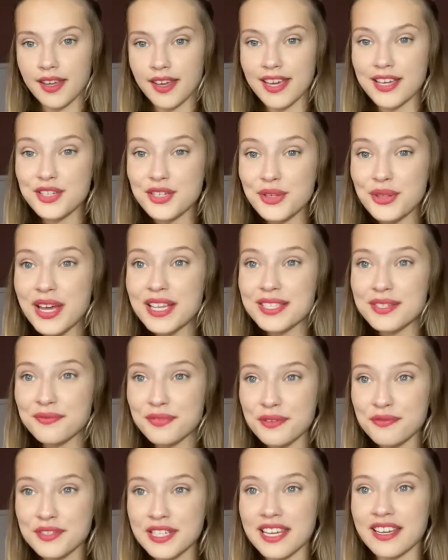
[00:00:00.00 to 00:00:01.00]
In
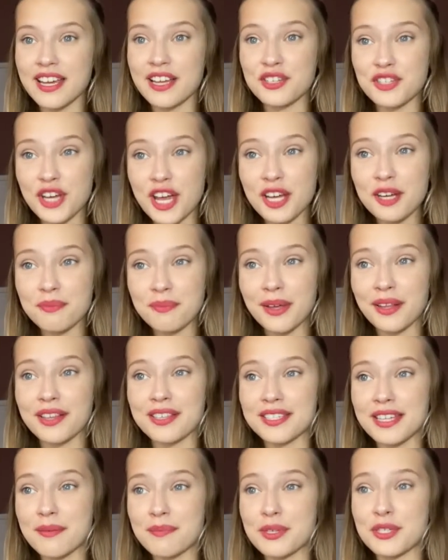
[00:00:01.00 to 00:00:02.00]
2015, a Czech male
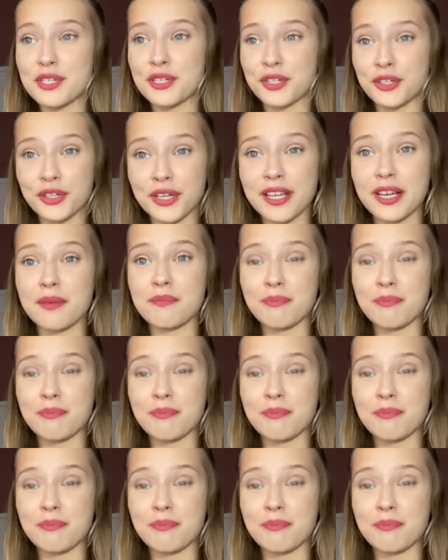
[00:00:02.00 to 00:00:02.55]
attempted to create a